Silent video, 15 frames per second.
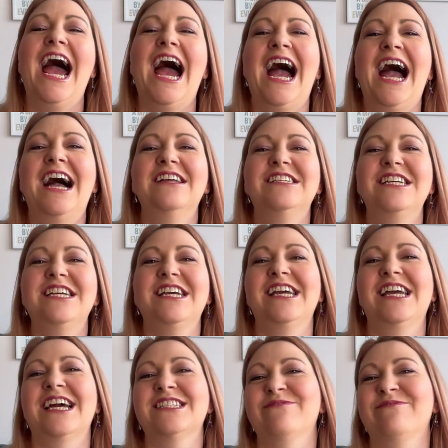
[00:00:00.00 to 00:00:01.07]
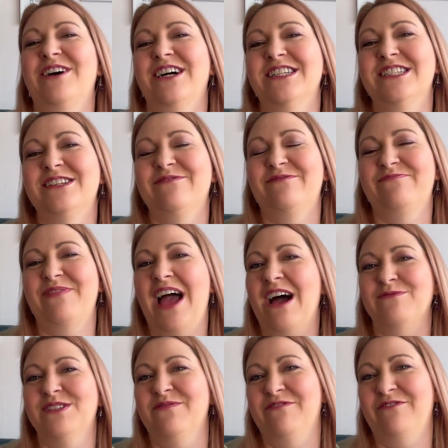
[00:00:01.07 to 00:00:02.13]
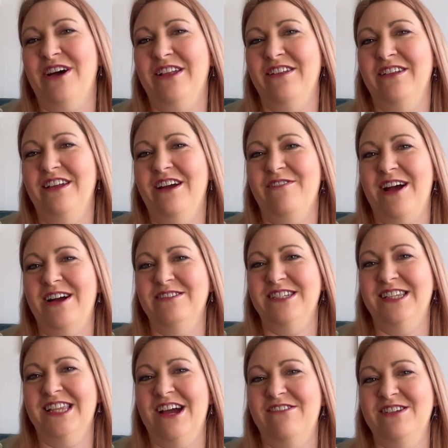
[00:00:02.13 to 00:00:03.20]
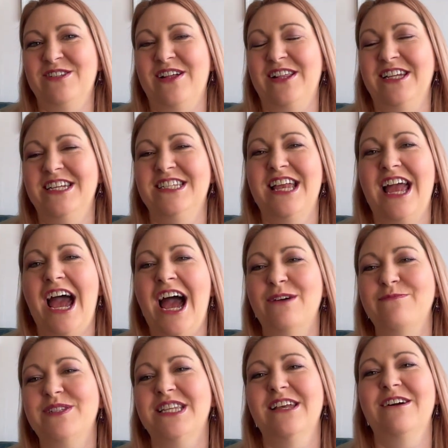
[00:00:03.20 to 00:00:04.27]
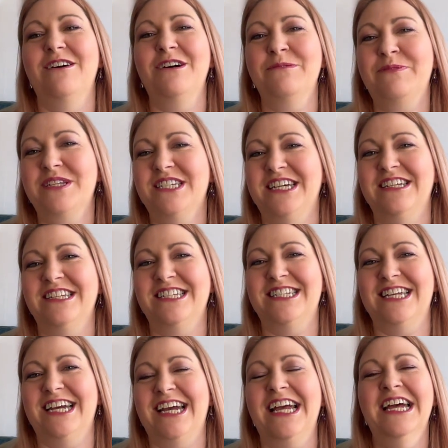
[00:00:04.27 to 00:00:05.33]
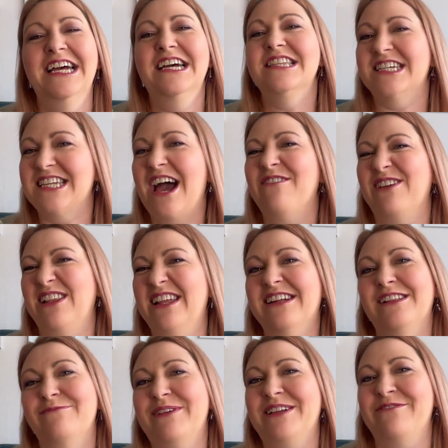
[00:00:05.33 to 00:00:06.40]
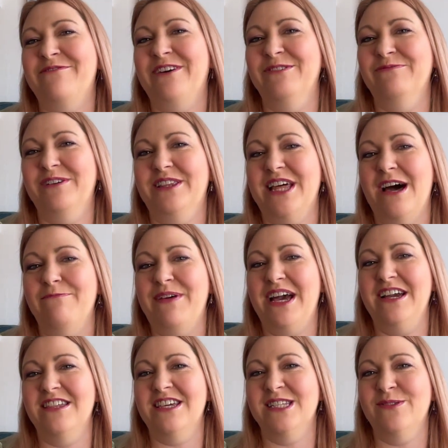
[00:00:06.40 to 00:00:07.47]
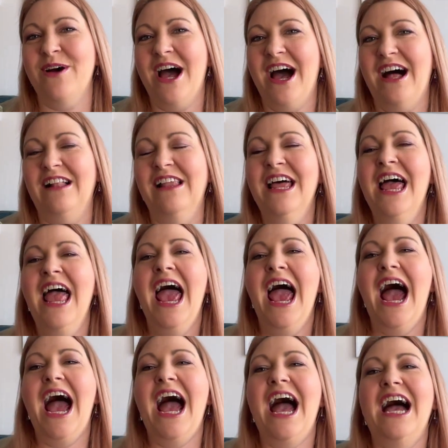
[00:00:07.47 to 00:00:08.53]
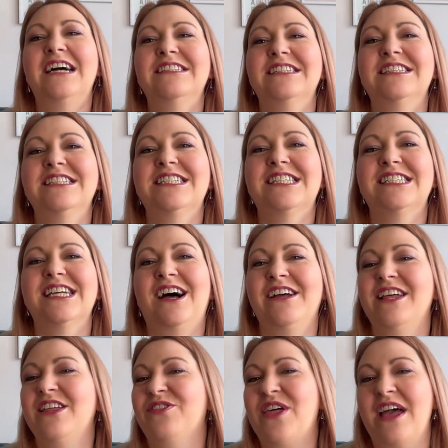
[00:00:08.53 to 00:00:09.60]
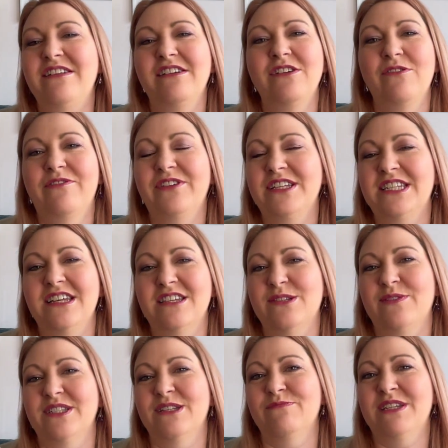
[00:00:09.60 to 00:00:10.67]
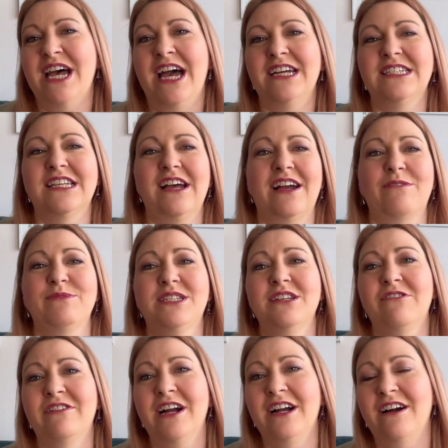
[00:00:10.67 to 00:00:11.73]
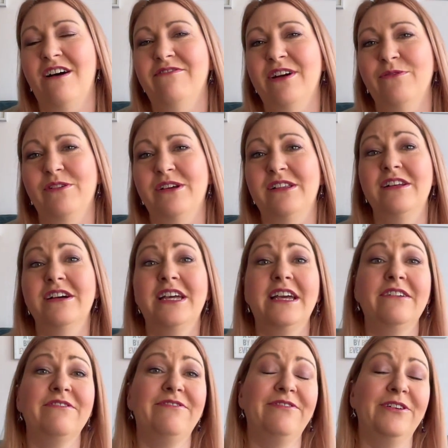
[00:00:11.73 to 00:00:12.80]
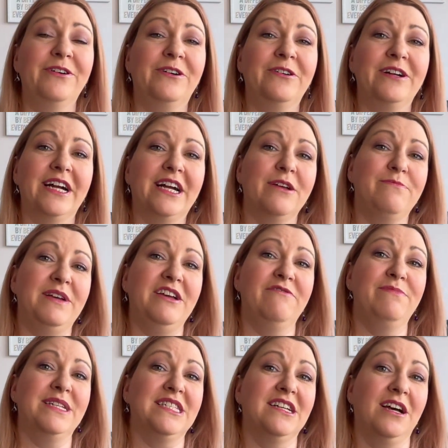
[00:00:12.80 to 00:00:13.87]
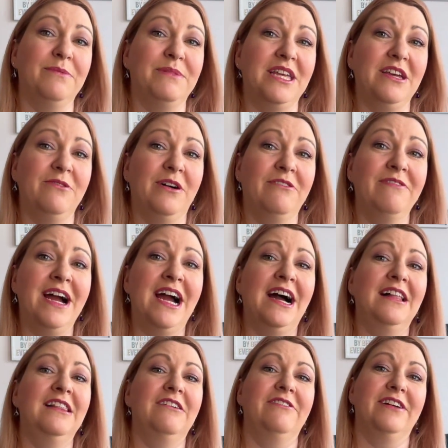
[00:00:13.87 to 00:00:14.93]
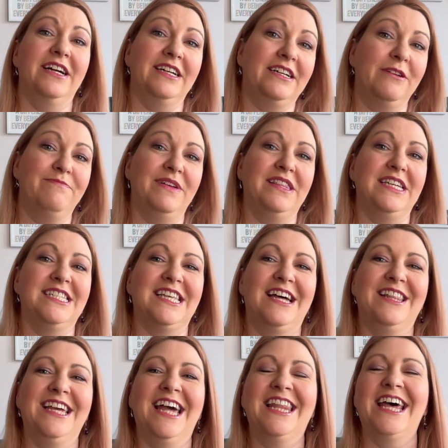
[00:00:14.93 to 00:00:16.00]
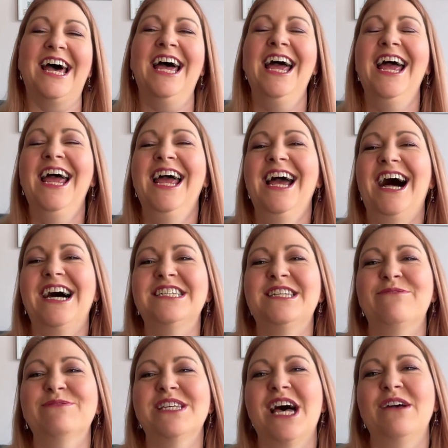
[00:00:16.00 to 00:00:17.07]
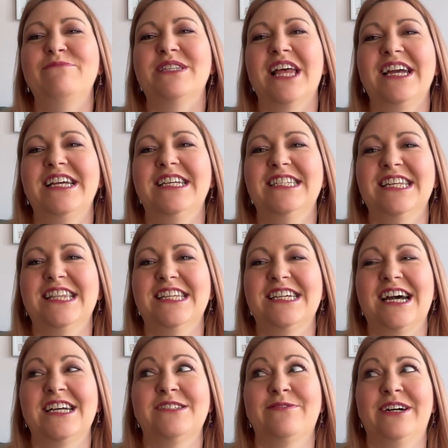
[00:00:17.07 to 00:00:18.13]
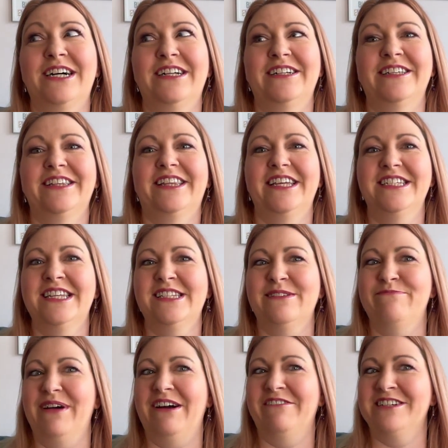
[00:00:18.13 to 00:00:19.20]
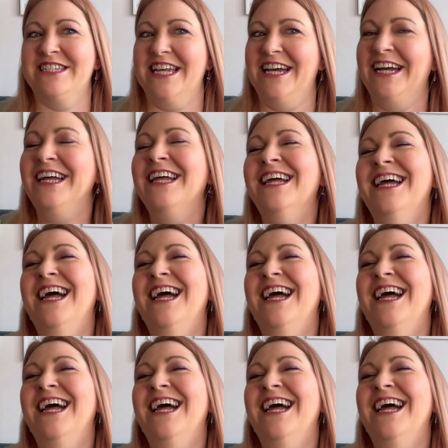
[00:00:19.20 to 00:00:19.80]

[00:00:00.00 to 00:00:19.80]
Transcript: And you can get some files to have some fun around on there as well. And it's an absolute opportunity. Just have a little bit of fun with that page as well. And then you obviously just want some text like, I'm sorry, I can't find what you're looking for. It could be you've mistyped the URL, or it could be this, that, the other. I sometimes like using the text, well, this is embarrassing.